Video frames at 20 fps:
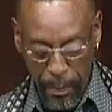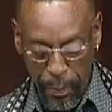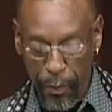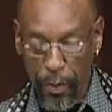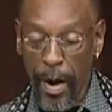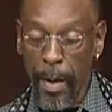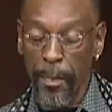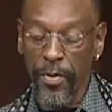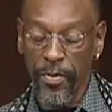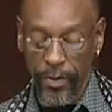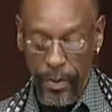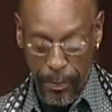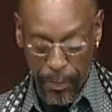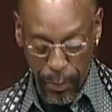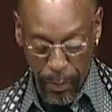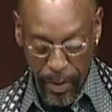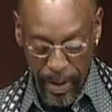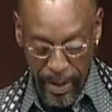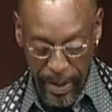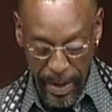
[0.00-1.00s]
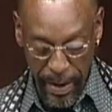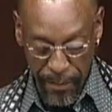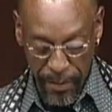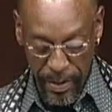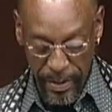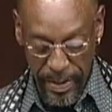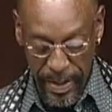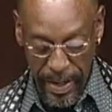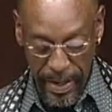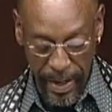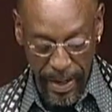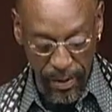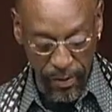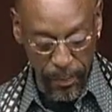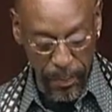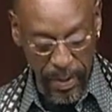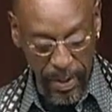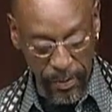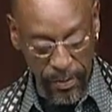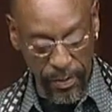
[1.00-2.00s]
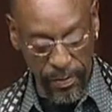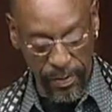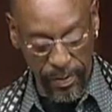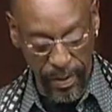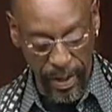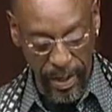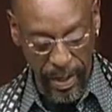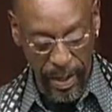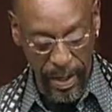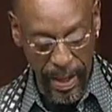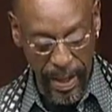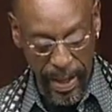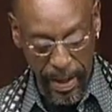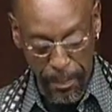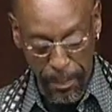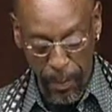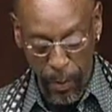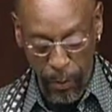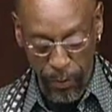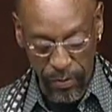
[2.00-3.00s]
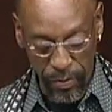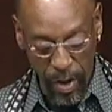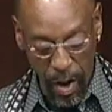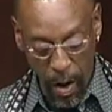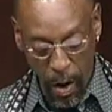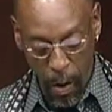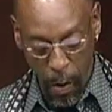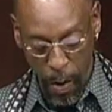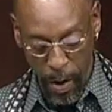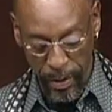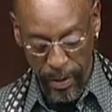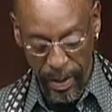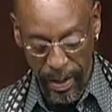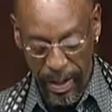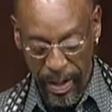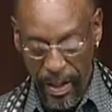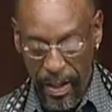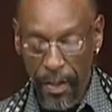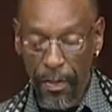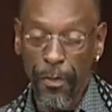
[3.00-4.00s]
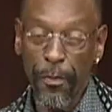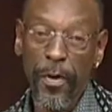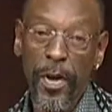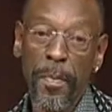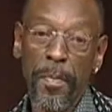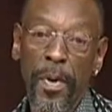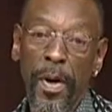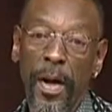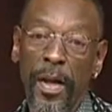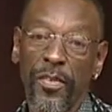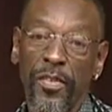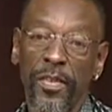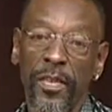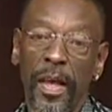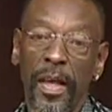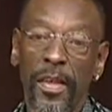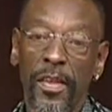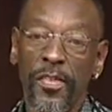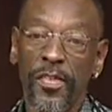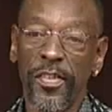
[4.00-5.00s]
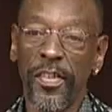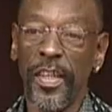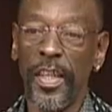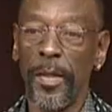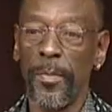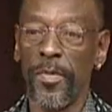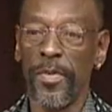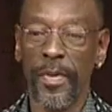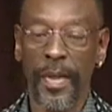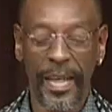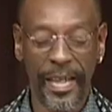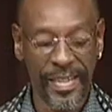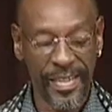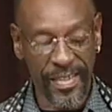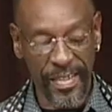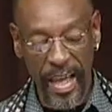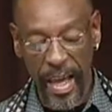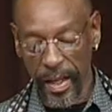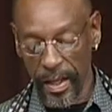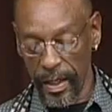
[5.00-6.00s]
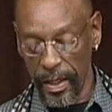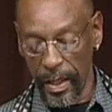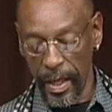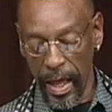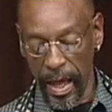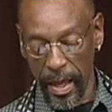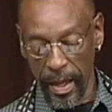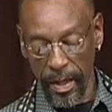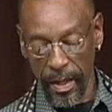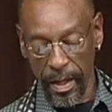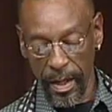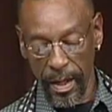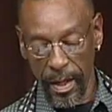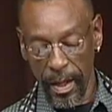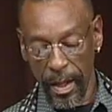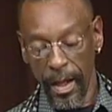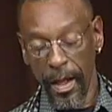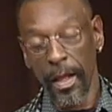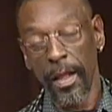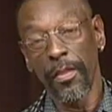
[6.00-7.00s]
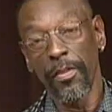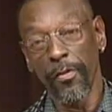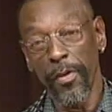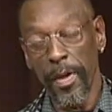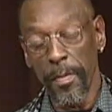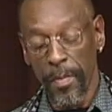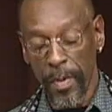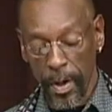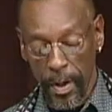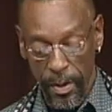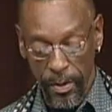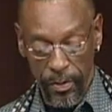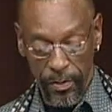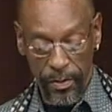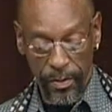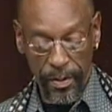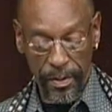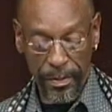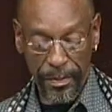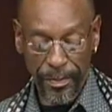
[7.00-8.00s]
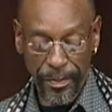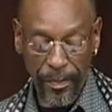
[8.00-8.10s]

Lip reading: promise to pray every day has been to say at most hard. 3 months seems exactly like 3 months.